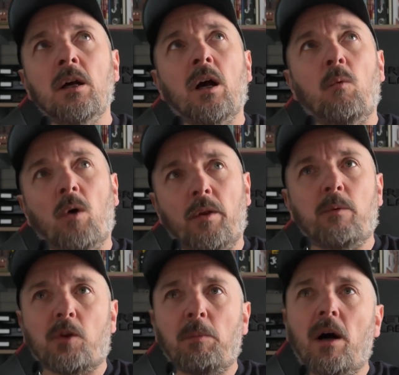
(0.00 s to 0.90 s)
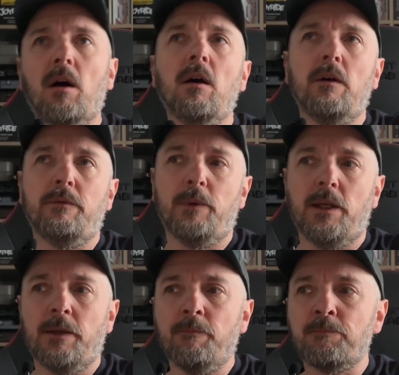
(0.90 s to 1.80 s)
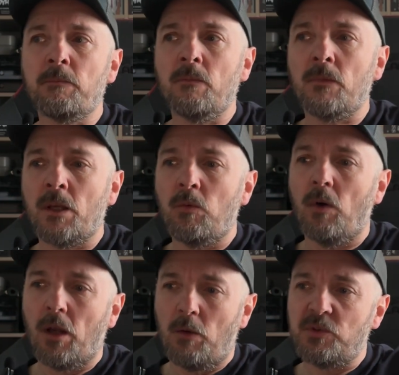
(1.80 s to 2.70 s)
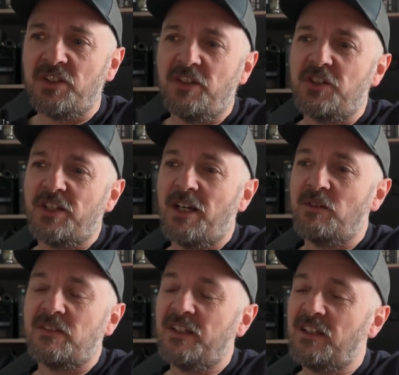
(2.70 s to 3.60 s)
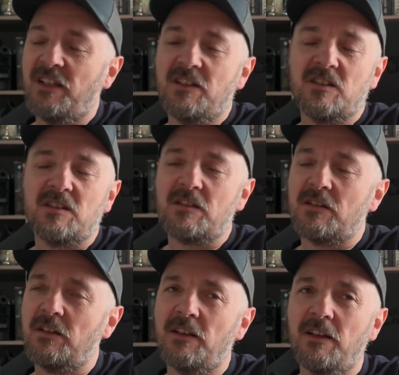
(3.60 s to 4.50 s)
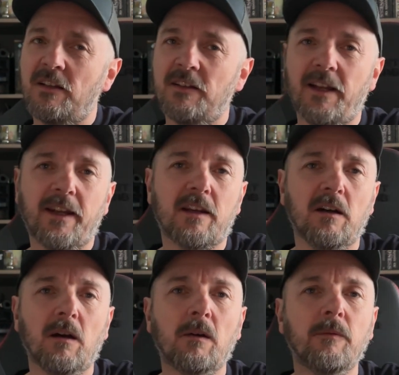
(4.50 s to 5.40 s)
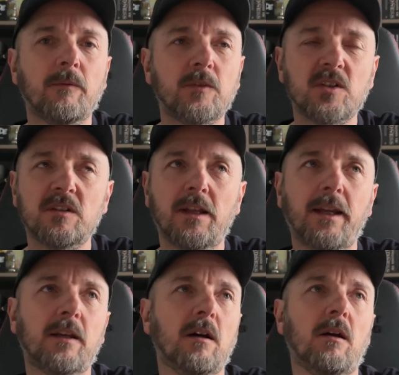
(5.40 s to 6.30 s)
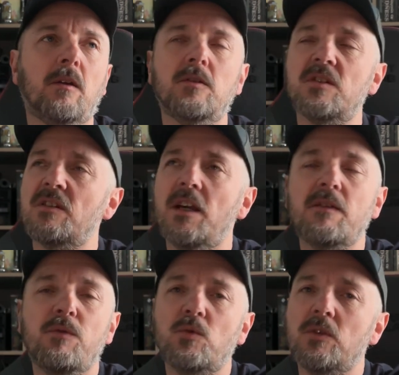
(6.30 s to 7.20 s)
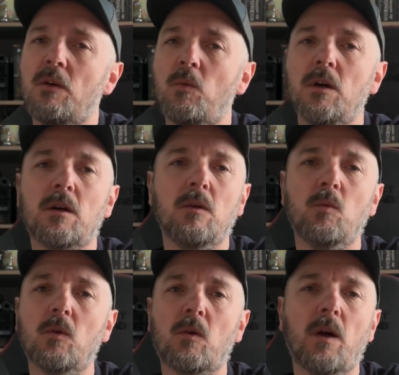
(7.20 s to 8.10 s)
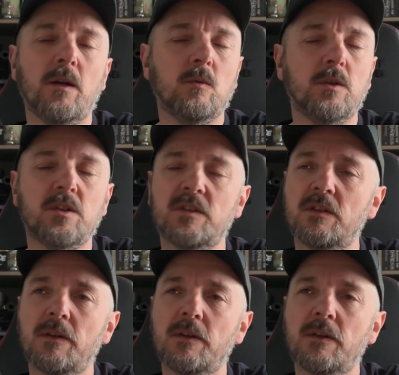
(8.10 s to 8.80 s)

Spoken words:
And while there was a part of me while I was in the shower thinking, just let it go. Just let it go. Just take full-time work at War Cradle and just,